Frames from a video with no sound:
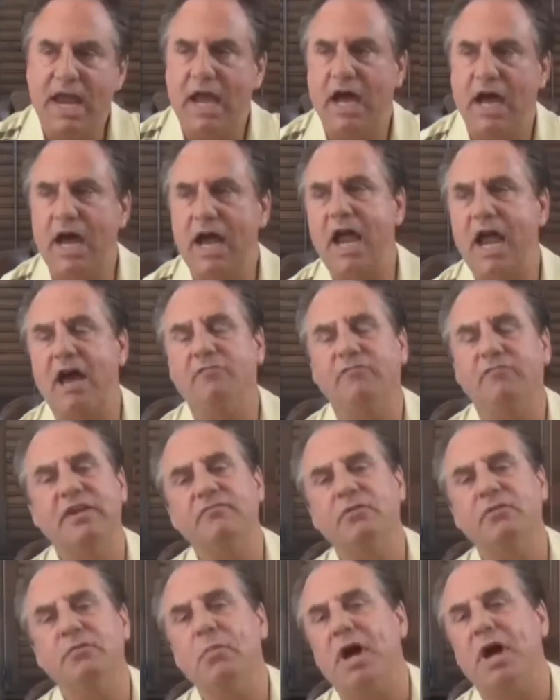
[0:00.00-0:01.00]
I have
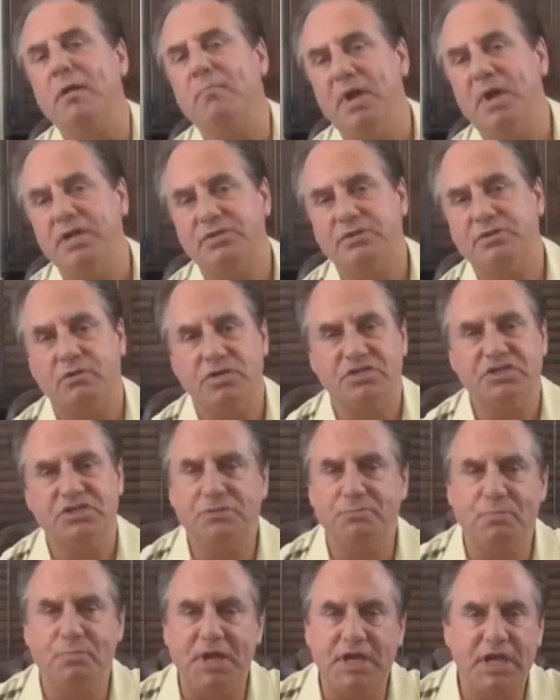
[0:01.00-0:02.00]
even my mentor is
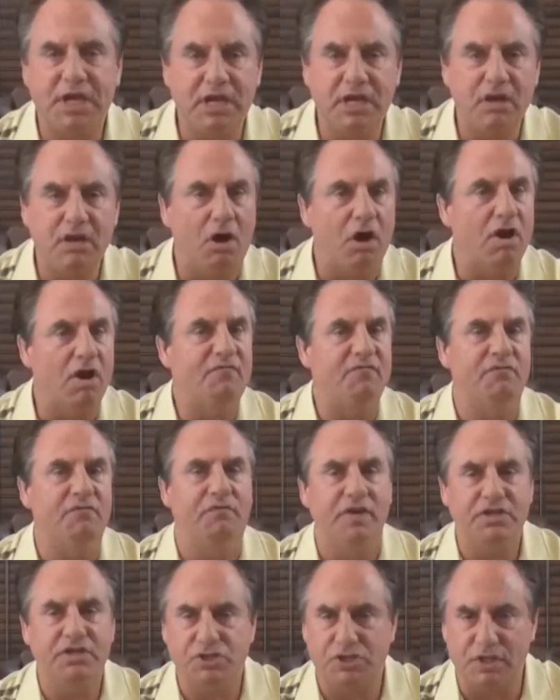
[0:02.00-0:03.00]
speaking on
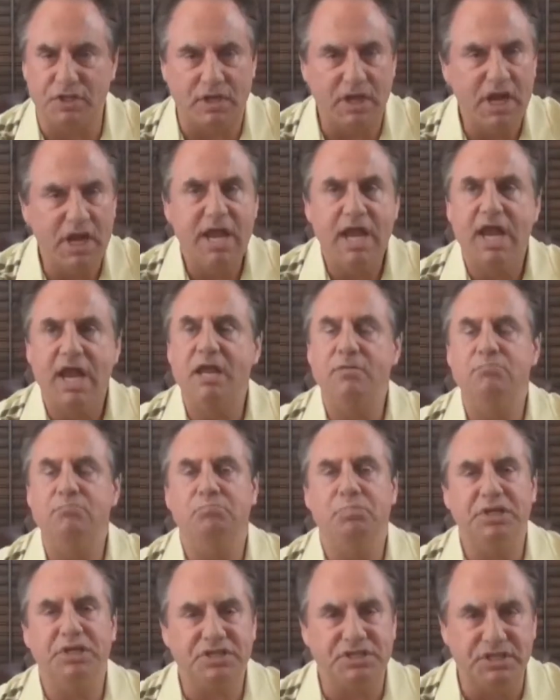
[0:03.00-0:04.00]
vision
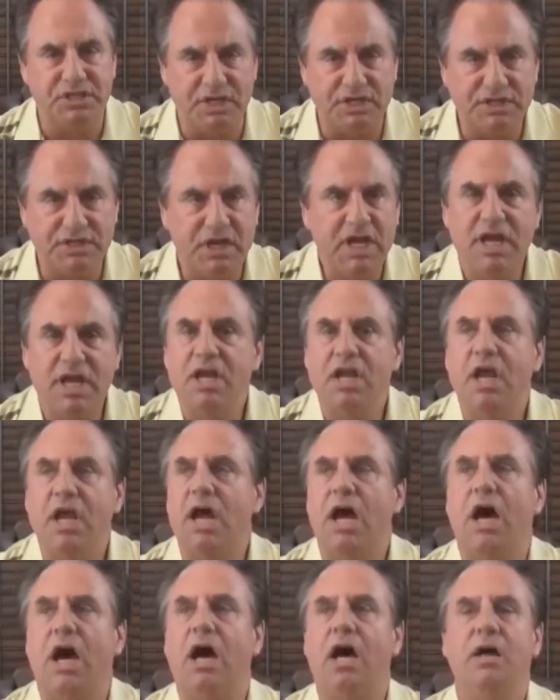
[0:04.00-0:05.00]
in business
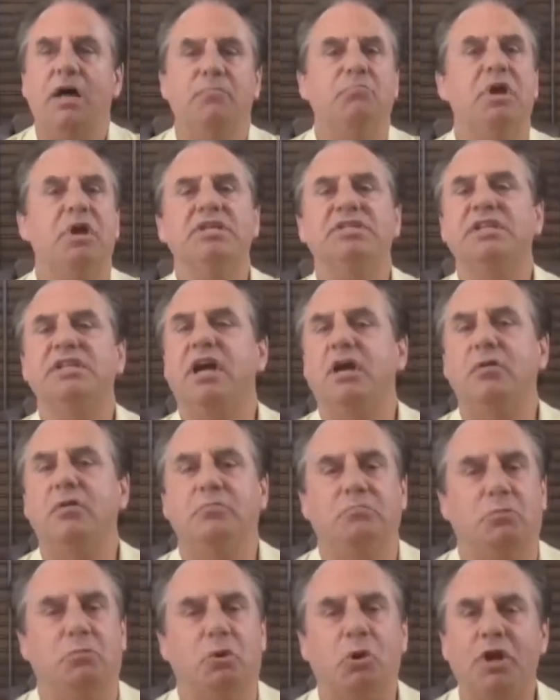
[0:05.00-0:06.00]
uh, may
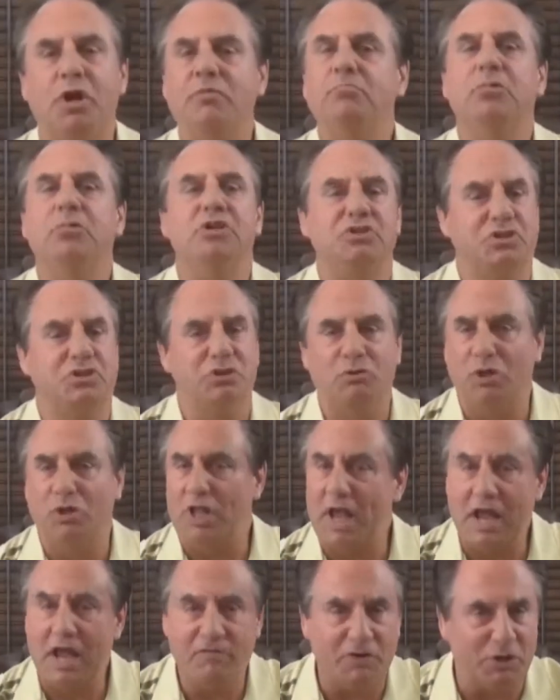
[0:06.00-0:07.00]
sound boring, but you
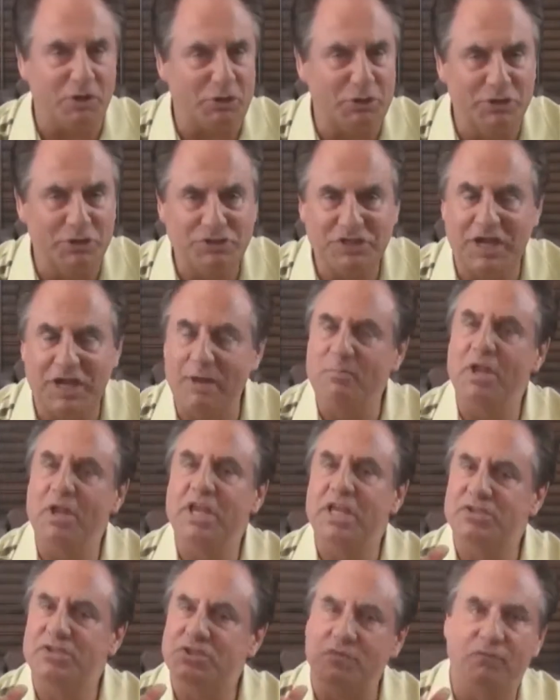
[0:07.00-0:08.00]
will have a good time.
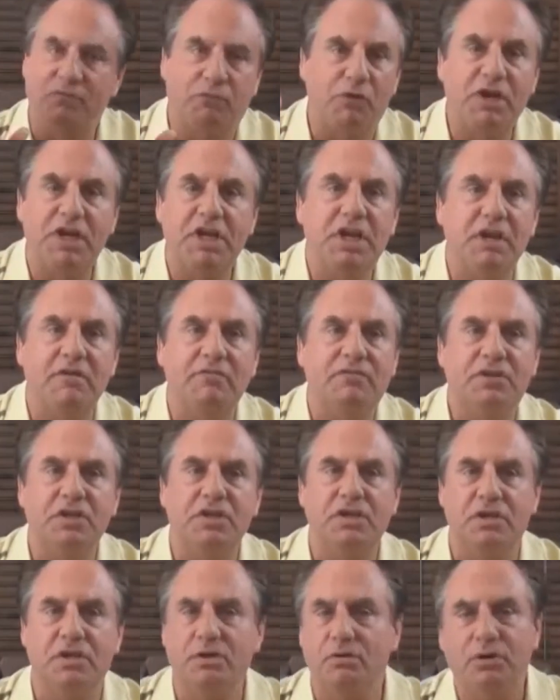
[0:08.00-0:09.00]
It's a free gift
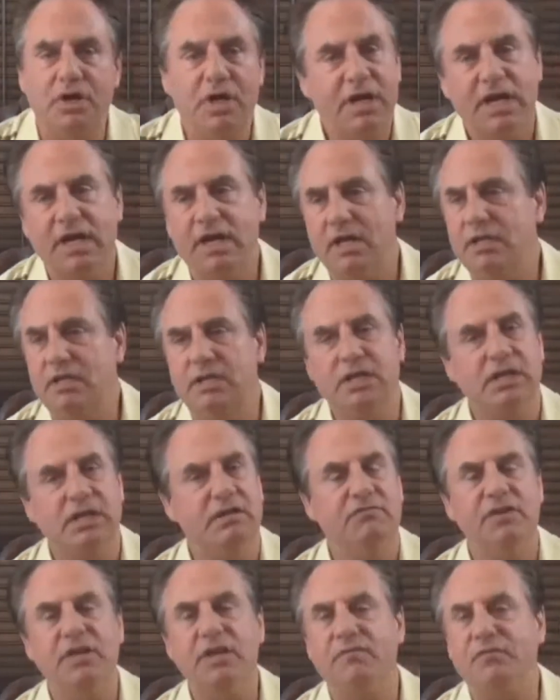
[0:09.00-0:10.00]
to you, and
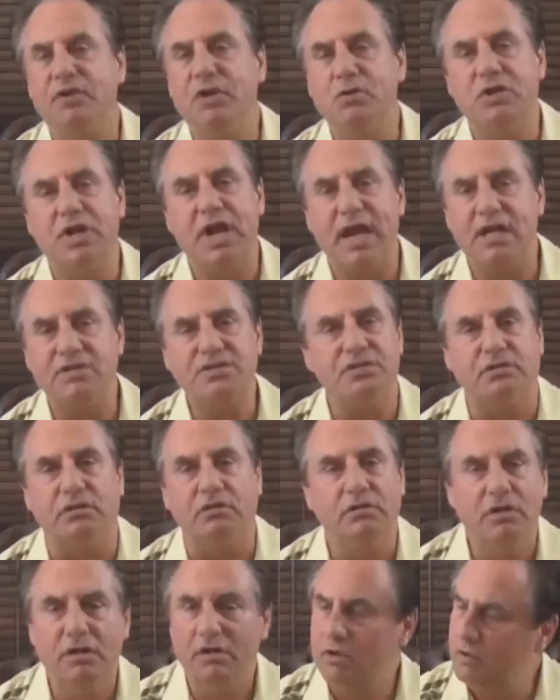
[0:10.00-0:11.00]
even if you
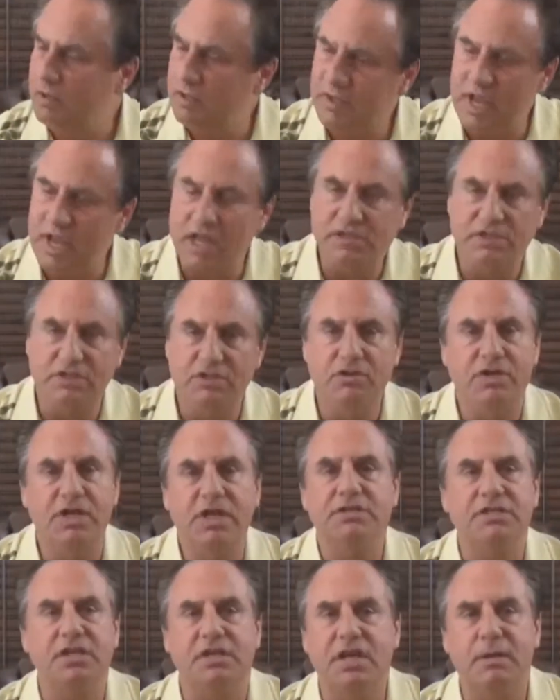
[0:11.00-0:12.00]
cancel, that you
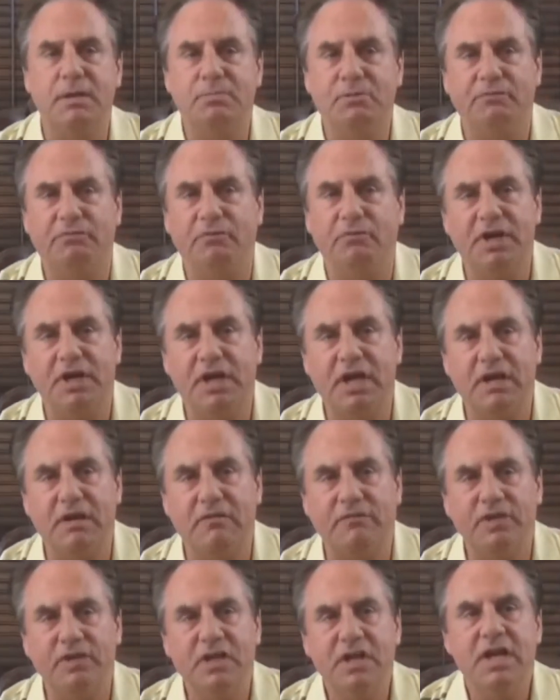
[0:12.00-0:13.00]
get to keep the free
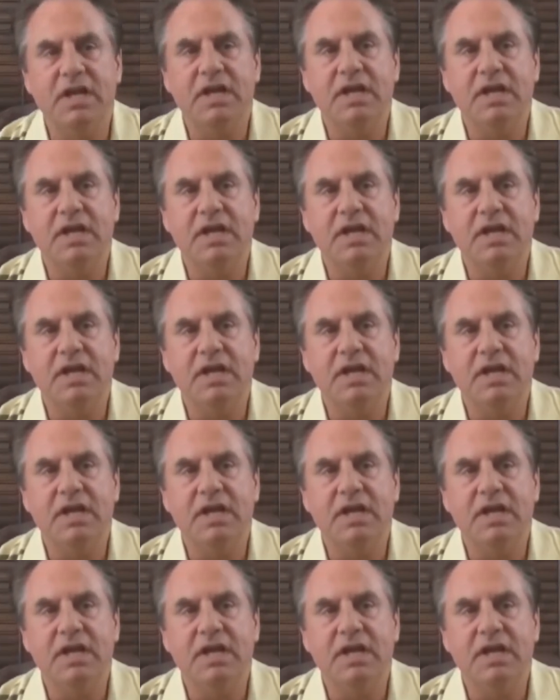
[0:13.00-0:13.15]
gift.